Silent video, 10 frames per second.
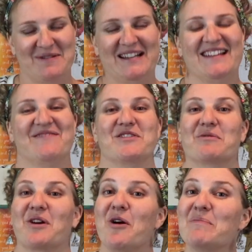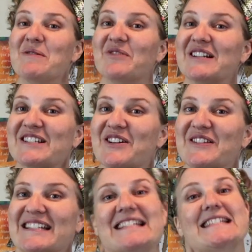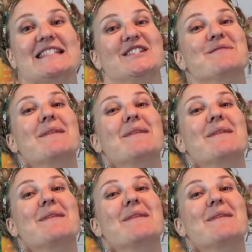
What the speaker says: But if you were hoping for it to go the distance,